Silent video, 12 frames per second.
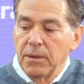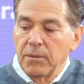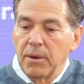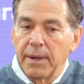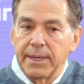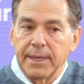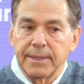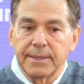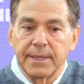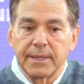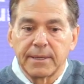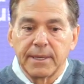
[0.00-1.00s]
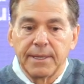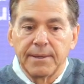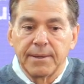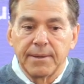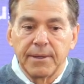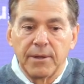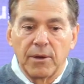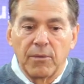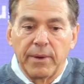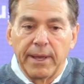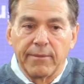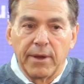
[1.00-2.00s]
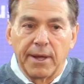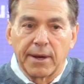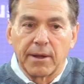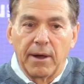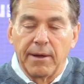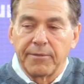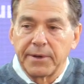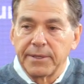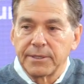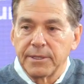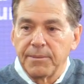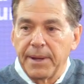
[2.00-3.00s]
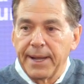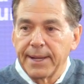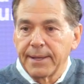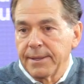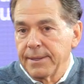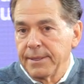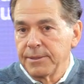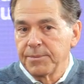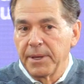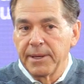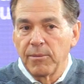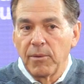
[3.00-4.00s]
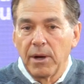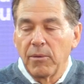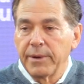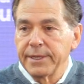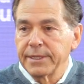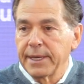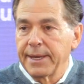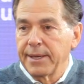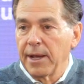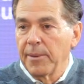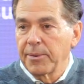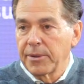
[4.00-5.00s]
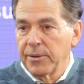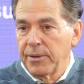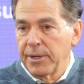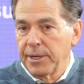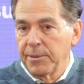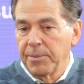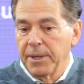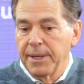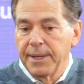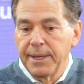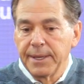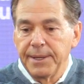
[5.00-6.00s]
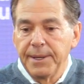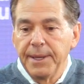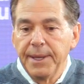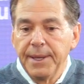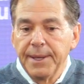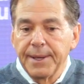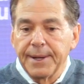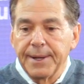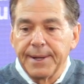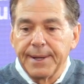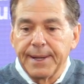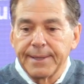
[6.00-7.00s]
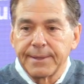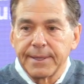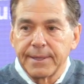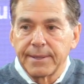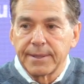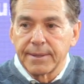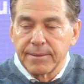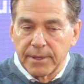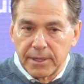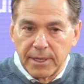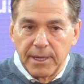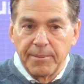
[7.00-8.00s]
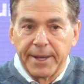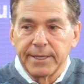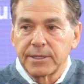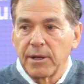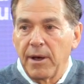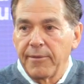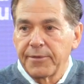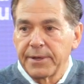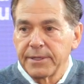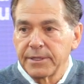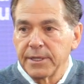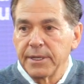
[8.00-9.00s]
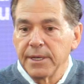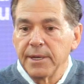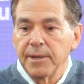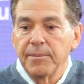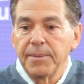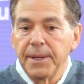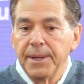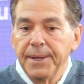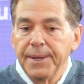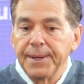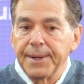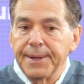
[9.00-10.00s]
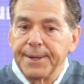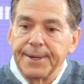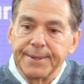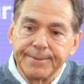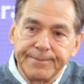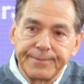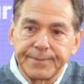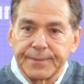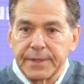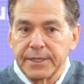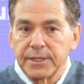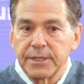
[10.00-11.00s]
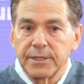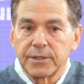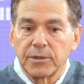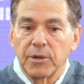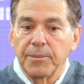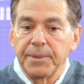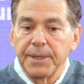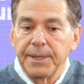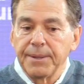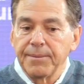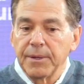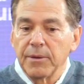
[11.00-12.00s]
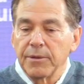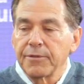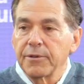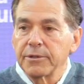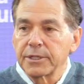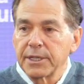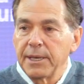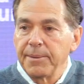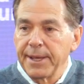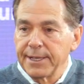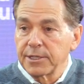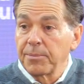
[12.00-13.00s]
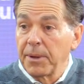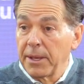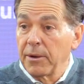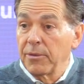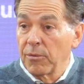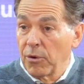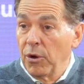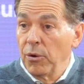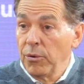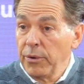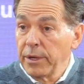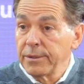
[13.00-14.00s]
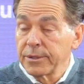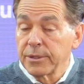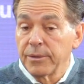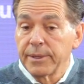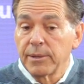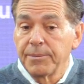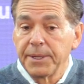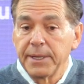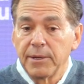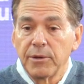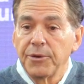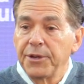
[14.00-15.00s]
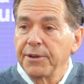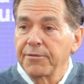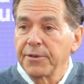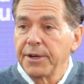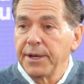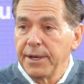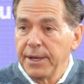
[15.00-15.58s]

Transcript: Well, I, I think that you know, we have a lot of confidence in Mac. He's played well when he's had the opportunity to play, and uh, I think the team has confidence in him. Um, this is going to be, you know, the first game he has to play on the road, so it'll be a little different,